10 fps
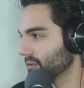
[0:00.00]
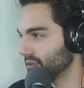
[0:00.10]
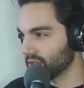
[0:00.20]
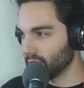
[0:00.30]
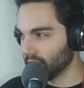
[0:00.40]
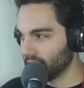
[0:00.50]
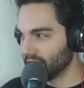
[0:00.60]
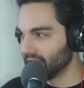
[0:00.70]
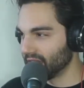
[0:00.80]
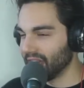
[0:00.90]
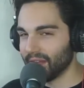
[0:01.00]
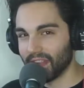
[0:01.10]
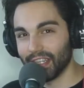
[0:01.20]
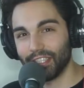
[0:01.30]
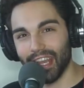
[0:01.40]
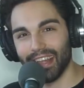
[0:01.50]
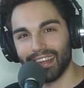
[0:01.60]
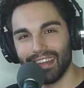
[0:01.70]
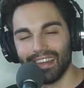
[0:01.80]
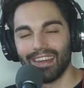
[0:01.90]
what's the word?
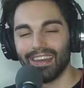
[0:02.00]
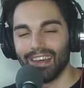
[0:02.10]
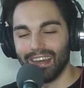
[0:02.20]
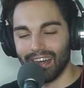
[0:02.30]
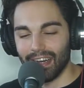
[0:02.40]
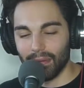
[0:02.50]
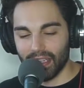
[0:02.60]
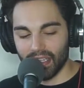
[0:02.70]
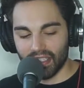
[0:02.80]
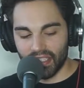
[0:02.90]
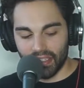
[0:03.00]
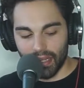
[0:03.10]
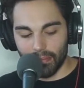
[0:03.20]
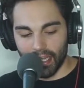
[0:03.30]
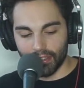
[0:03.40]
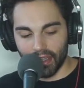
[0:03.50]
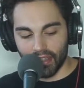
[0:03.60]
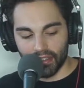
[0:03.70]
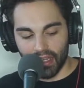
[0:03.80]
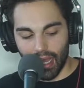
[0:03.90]
Confidentiality. But that's still on Patreon.
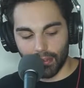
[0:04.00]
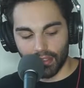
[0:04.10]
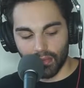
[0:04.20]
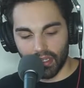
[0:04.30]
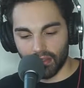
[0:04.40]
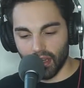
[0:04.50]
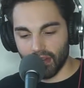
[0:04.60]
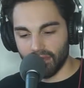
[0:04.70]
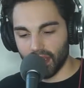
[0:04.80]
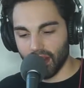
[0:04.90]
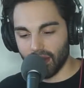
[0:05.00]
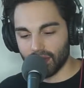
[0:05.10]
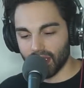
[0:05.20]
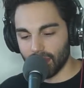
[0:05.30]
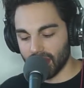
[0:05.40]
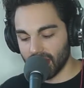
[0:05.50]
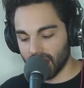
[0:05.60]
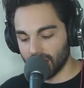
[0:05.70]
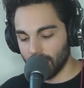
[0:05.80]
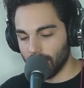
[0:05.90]
There's an option. We can try to figure out something
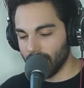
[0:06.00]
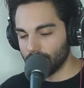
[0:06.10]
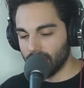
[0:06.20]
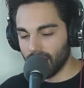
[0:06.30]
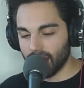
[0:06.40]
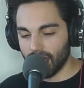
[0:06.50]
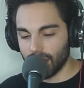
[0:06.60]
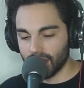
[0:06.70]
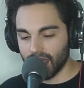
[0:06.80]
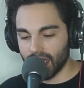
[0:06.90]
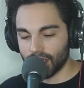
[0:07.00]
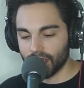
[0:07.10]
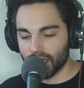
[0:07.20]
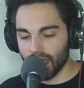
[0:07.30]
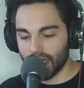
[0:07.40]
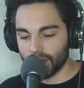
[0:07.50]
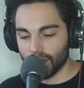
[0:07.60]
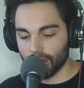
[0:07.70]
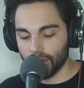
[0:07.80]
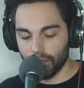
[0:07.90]
there. So
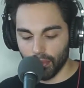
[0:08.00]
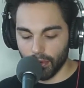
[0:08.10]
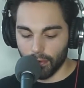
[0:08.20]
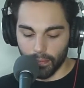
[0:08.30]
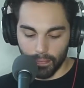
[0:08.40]
patreon.com/classroombrew.